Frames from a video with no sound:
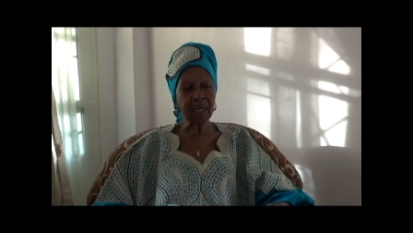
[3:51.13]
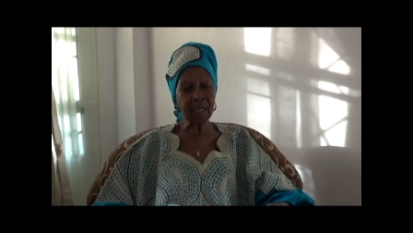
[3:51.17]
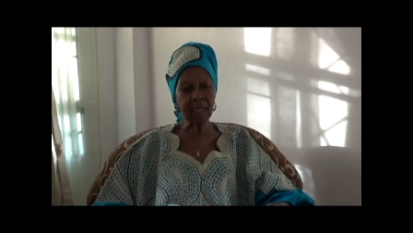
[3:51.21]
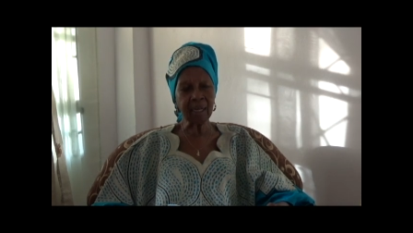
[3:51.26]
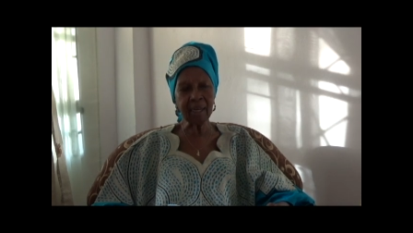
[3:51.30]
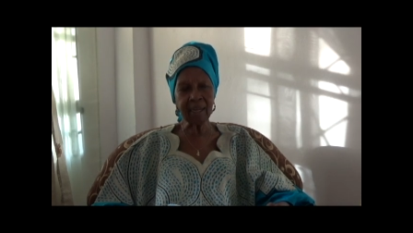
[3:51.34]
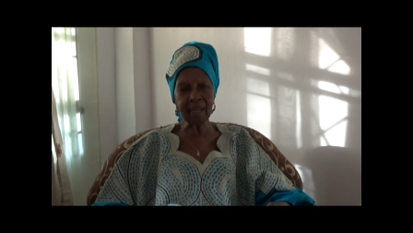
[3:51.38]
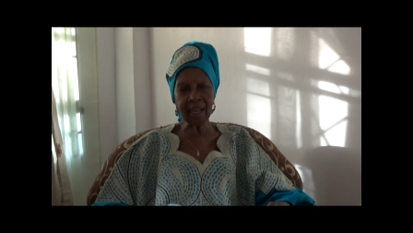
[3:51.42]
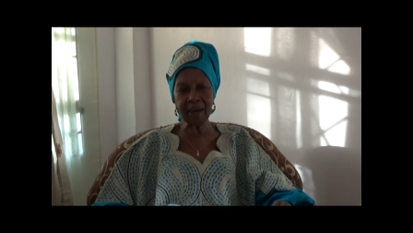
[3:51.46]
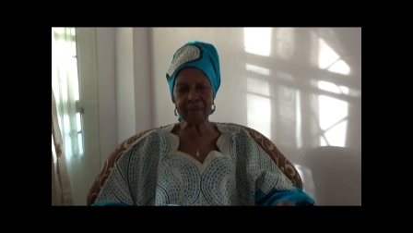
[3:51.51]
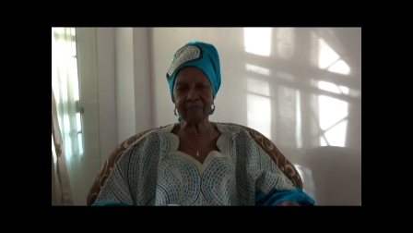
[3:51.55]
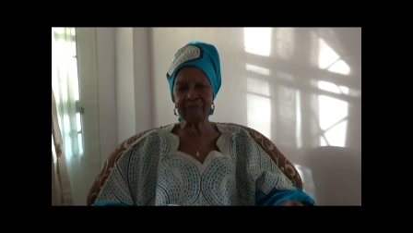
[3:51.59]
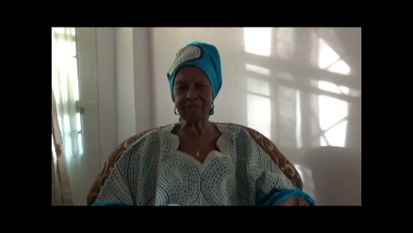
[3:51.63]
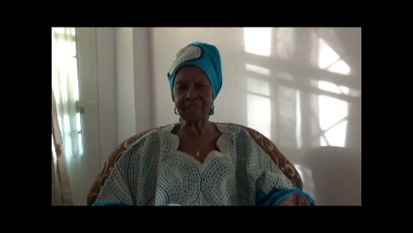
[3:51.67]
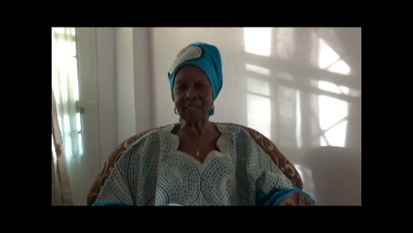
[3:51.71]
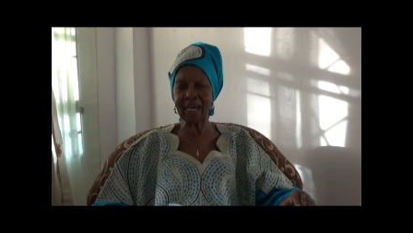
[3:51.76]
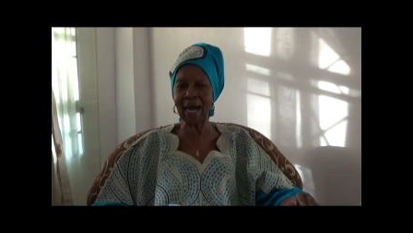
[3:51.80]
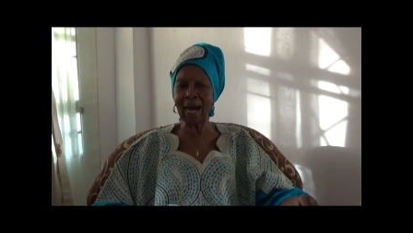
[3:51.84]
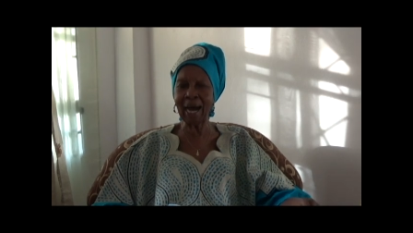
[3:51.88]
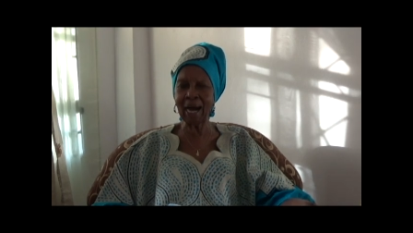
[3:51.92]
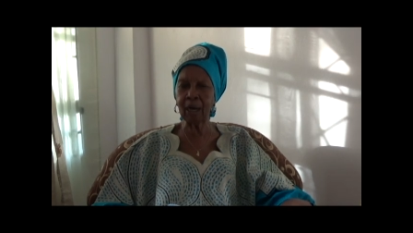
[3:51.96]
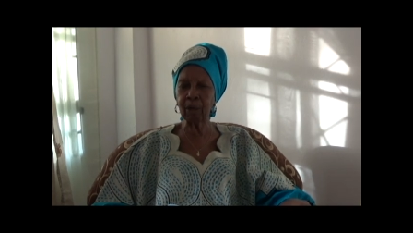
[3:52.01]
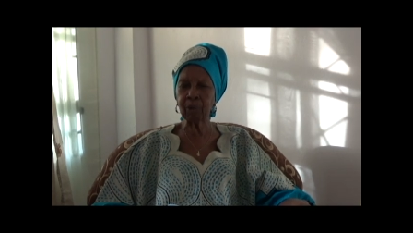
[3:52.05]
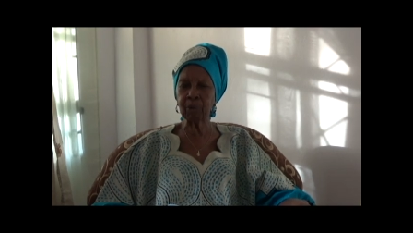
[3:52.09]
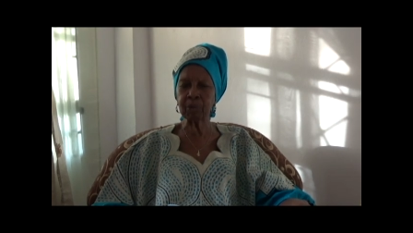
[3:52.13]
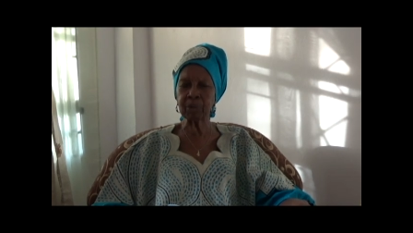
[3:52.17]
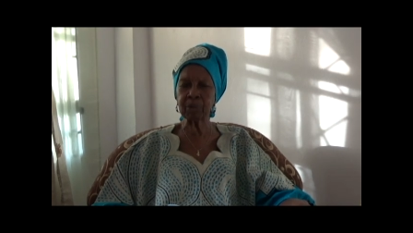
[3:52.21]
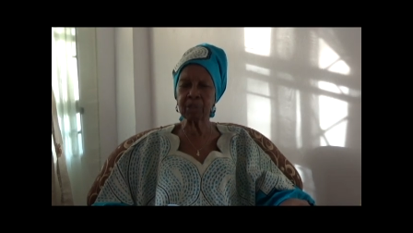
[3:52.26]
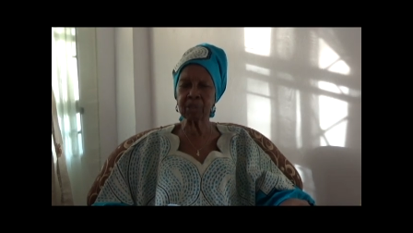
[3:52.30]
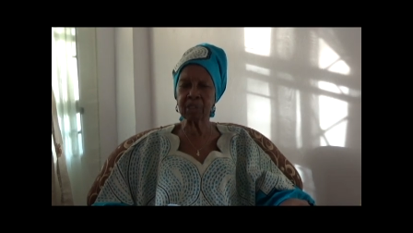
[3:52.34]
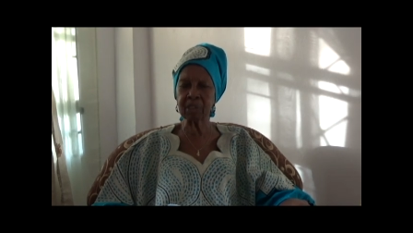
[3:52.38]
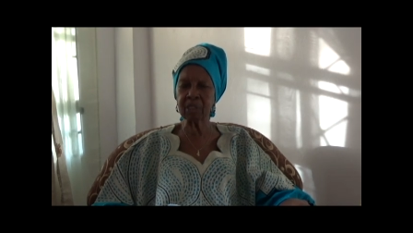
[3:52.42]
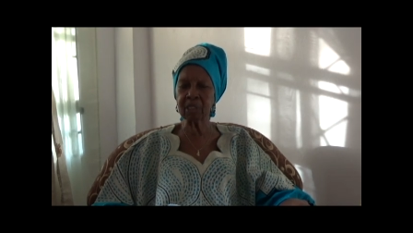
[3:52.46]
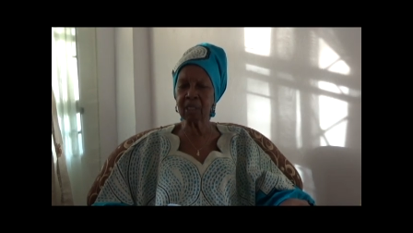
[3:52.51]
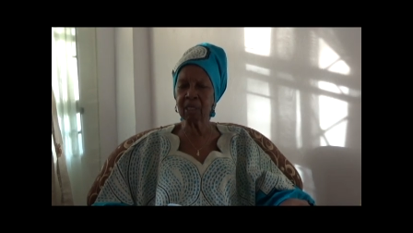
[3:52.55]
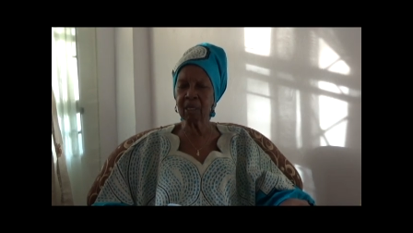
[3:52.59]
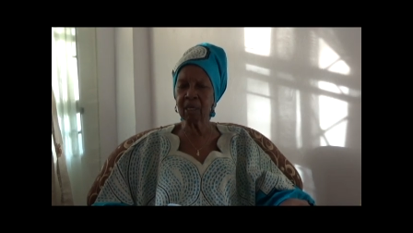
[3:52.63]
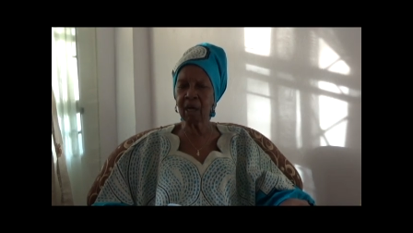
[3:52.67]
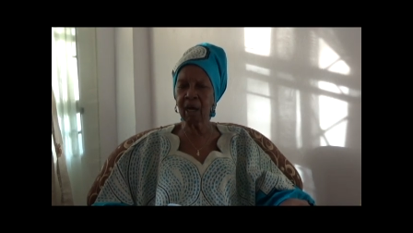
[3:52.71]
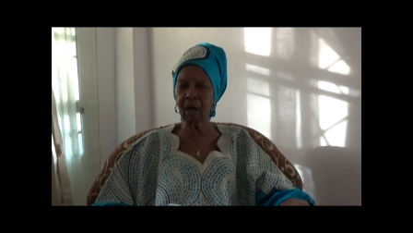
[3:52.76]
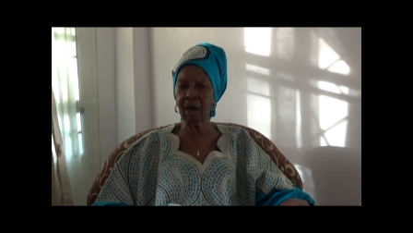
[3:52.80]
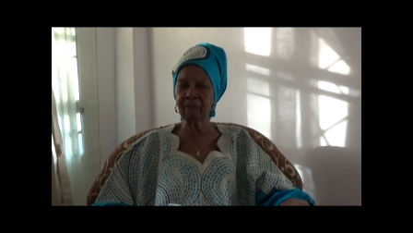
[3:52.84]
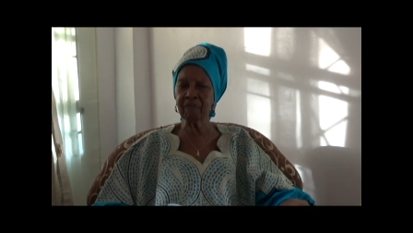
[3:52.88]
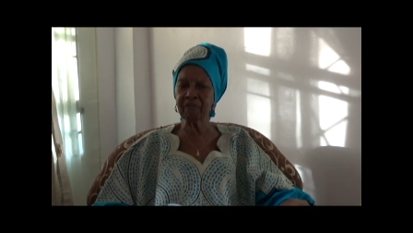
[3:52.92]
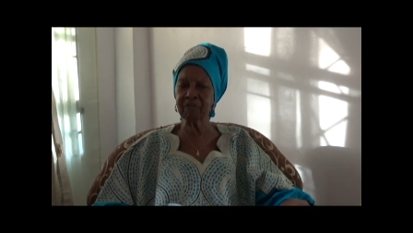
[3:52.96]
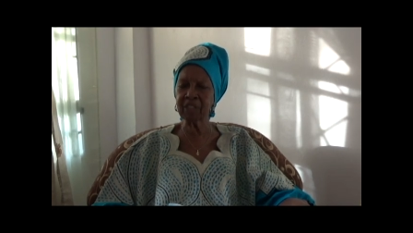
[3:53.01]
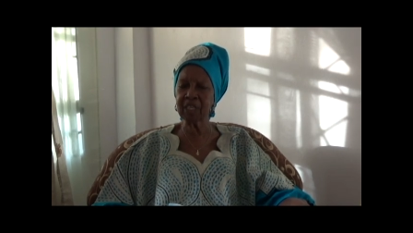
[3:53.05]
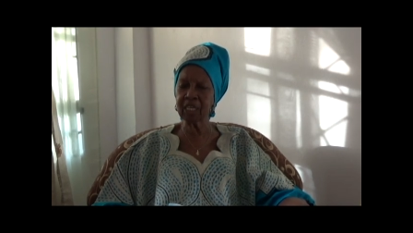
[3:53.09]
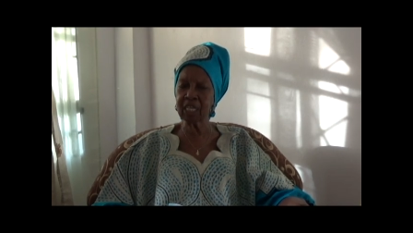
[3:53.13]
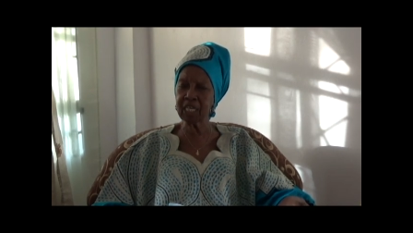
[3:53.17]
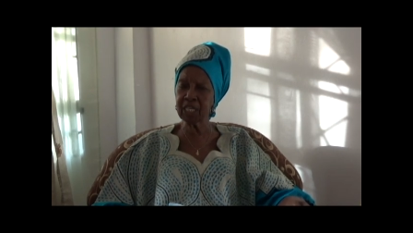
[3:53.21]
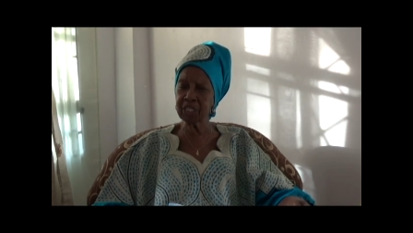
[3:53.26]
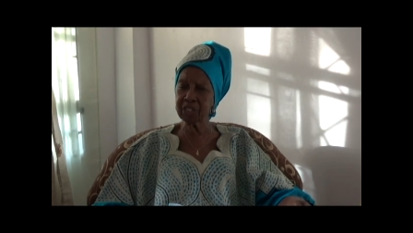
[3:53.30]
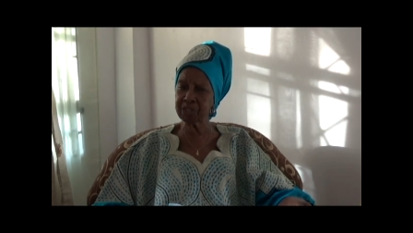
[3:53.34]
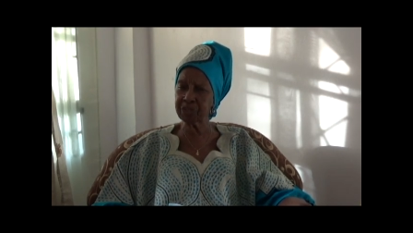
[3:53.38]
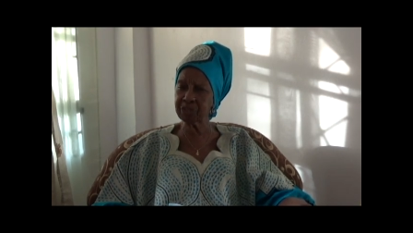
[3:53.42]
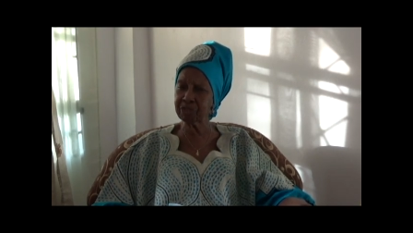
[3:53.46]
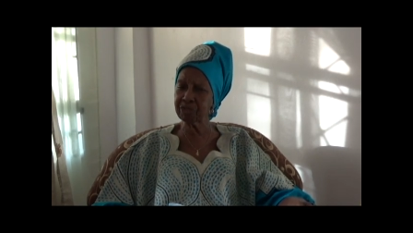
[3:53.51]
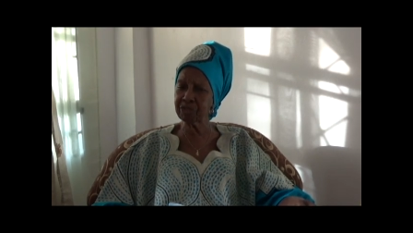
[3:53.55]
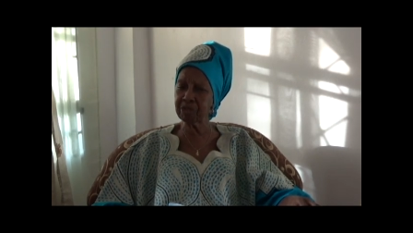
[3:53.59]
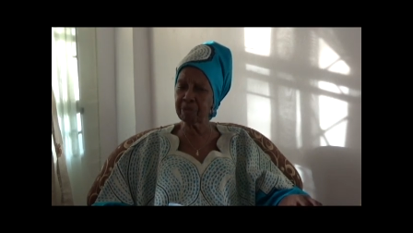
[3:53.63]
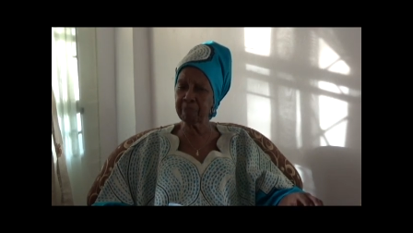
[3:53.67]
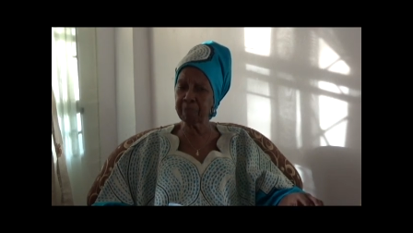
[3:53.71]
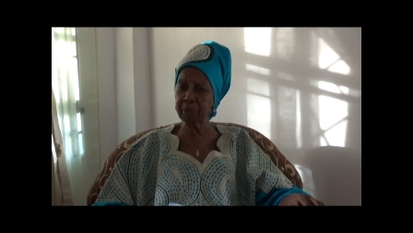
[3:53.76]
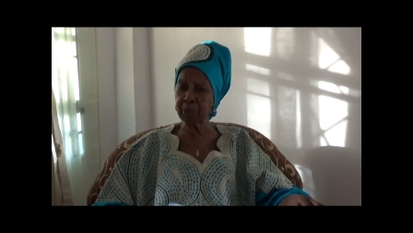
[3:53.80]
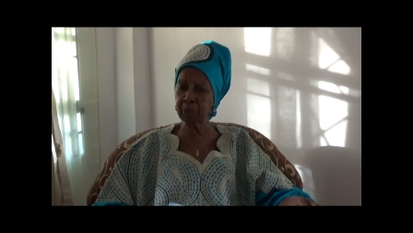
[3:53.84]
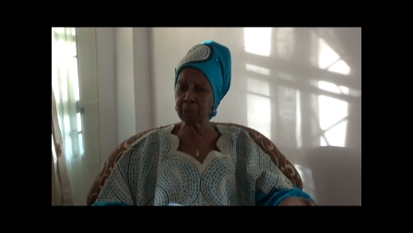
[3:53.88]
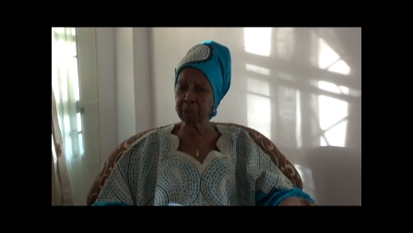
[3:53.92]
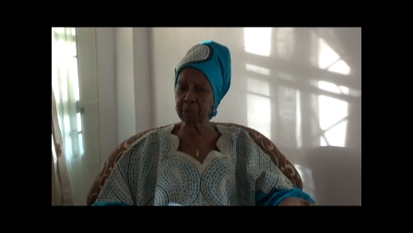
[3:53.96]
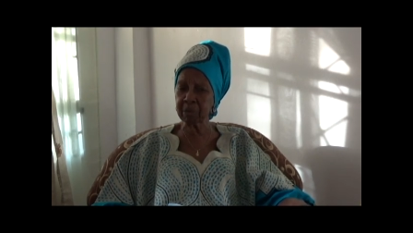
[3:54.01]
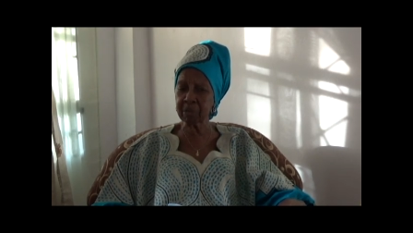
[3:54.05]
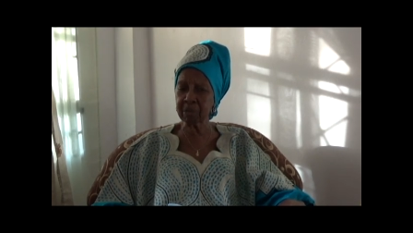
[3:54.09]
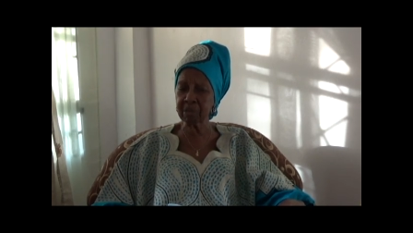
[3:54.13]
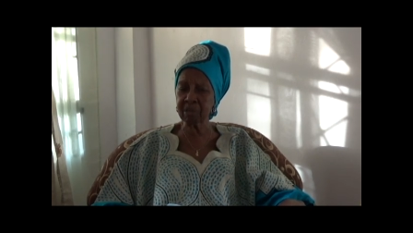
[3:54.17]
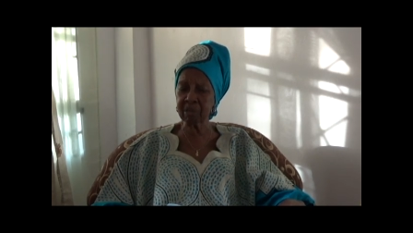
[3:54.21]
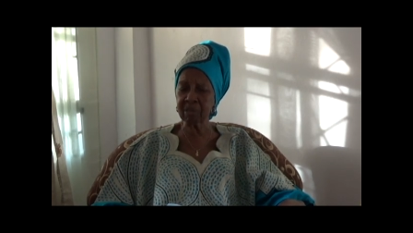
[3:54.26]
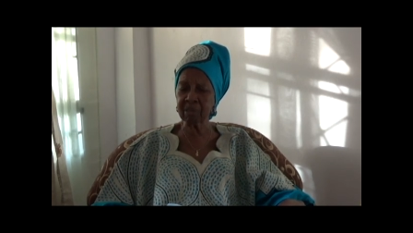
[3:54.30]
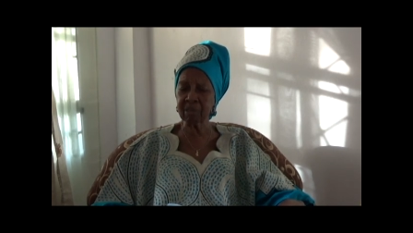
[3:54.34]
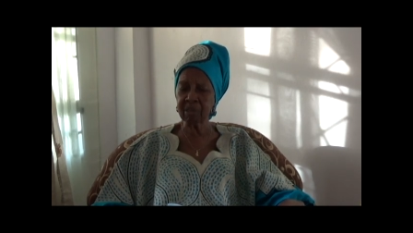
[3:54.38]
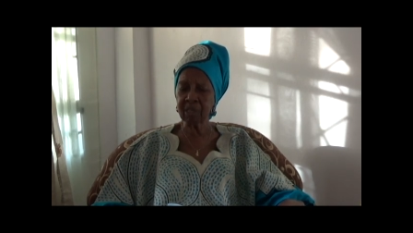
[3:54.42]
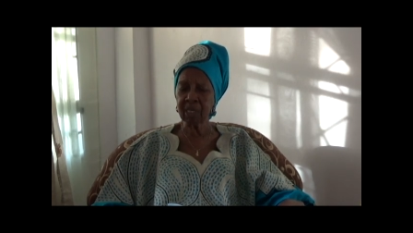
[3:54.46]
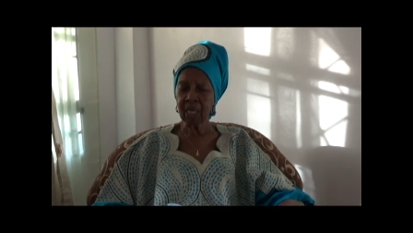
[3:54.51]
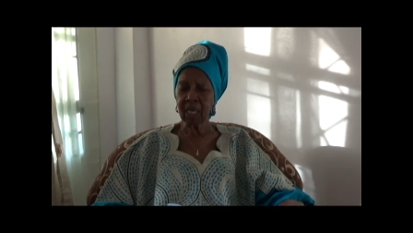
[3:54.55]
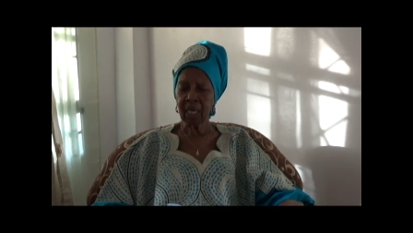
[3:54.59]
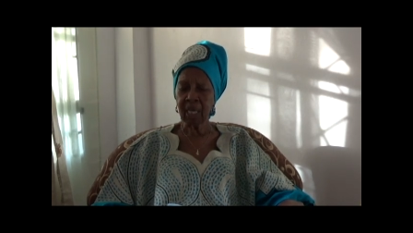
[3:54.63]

left out of the history books